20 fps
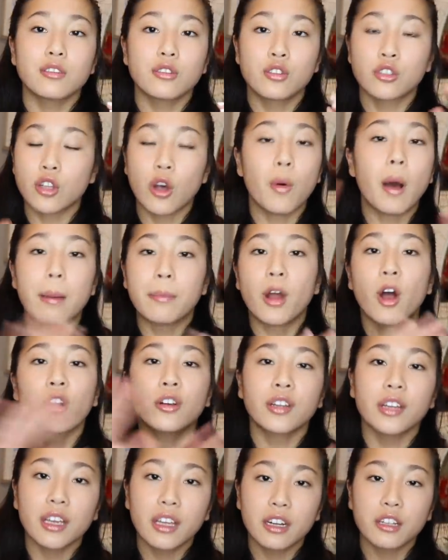So I'm
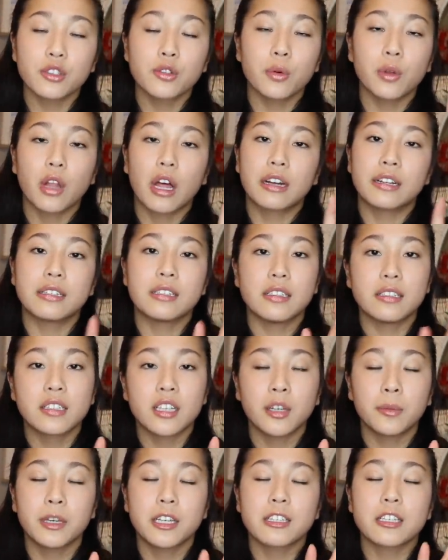not going to get into a lot of
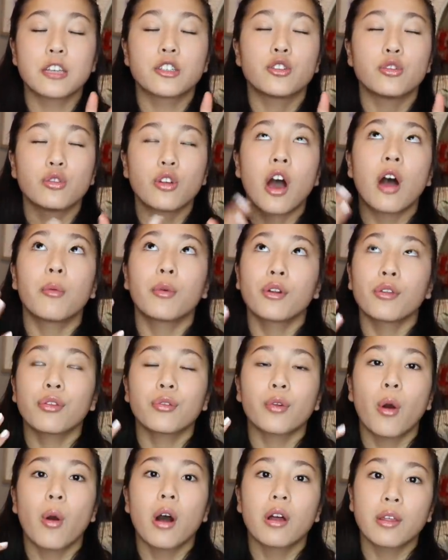detail because I do not want to
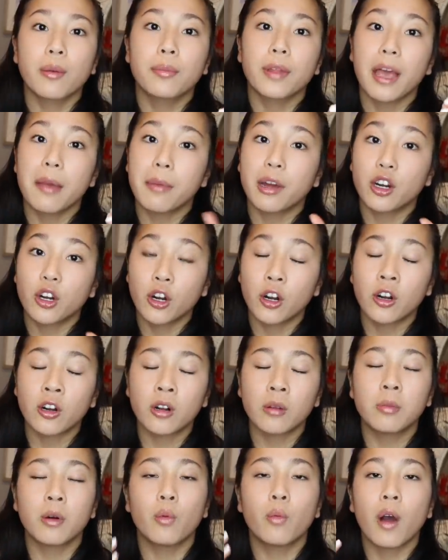throw all the blame on
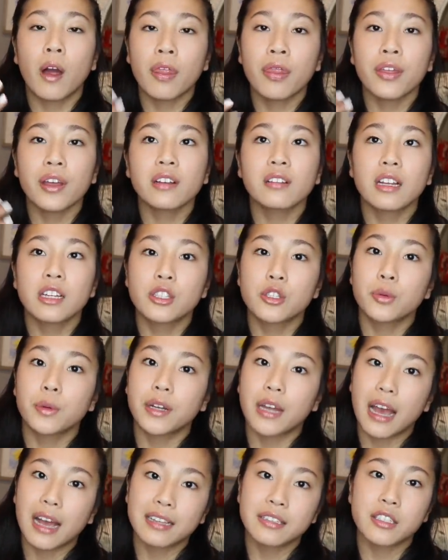her, but one thing led to a
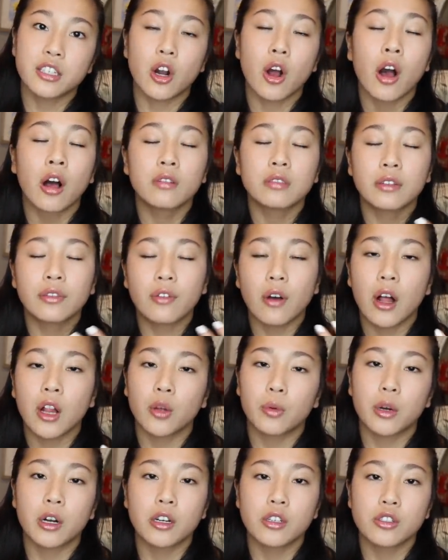next and all of her
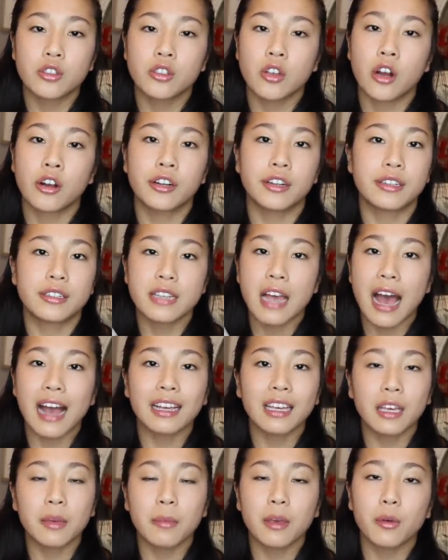followers started
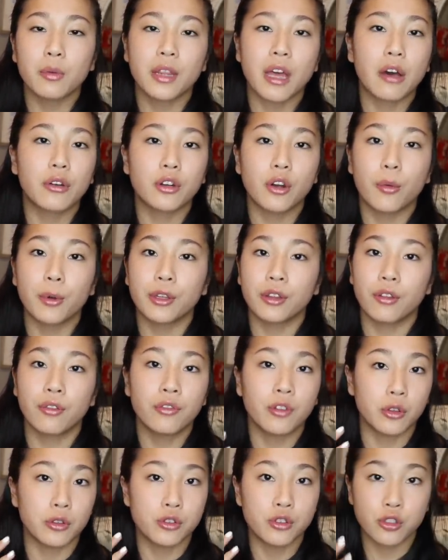attacking me without knowing the
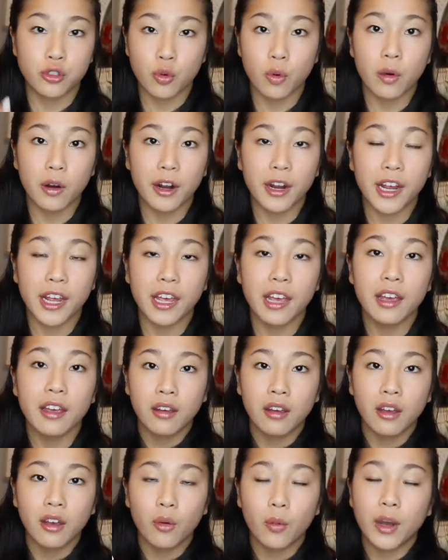full story,
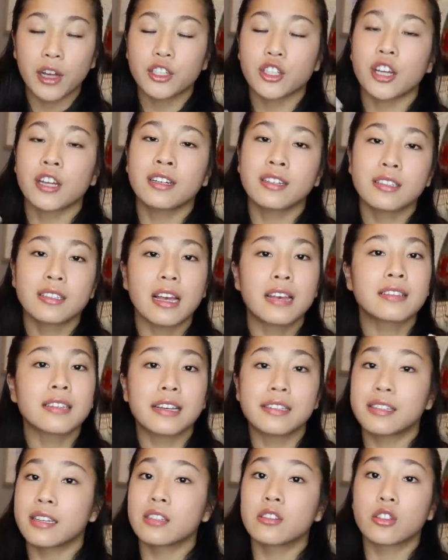which in a sense
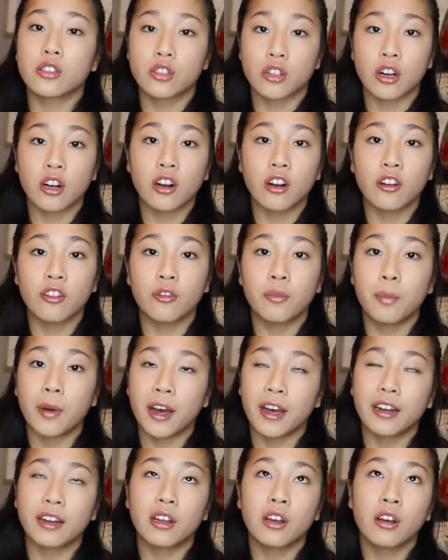I did deserve,
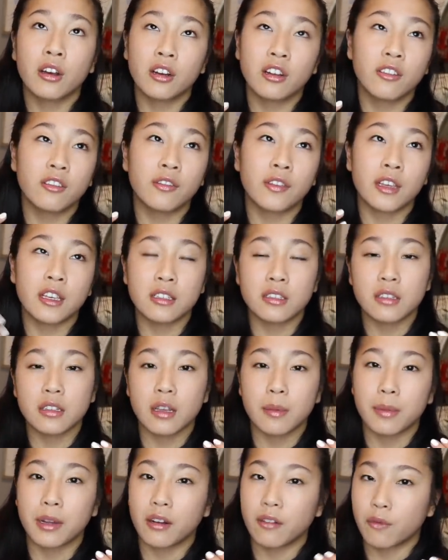but could have
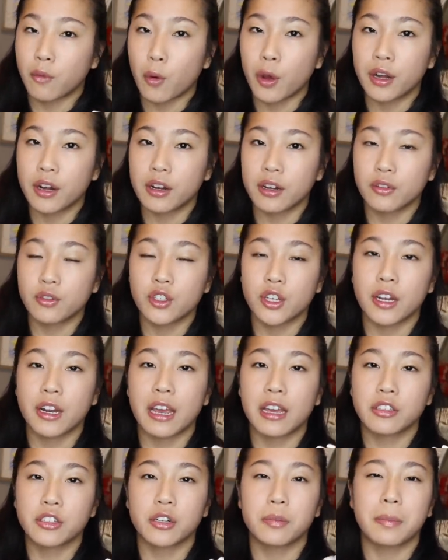easily been avoided if she had
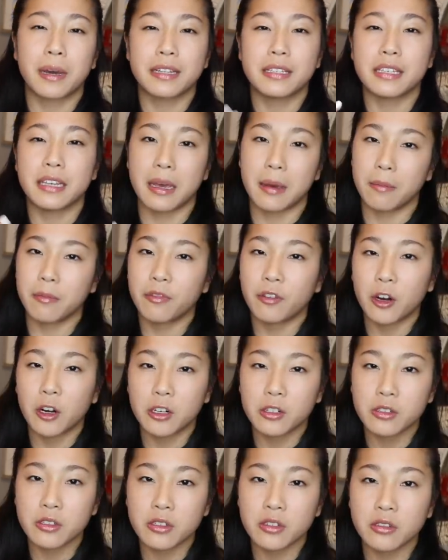answered my DM
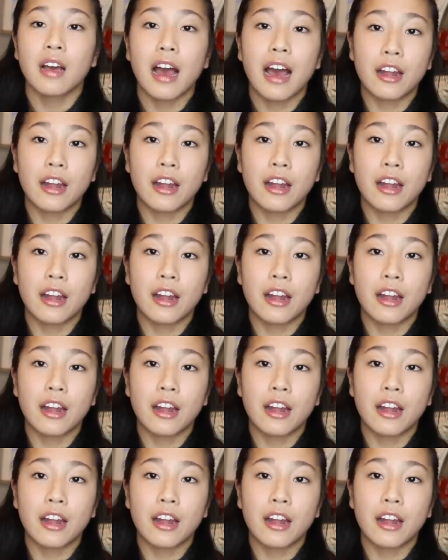first.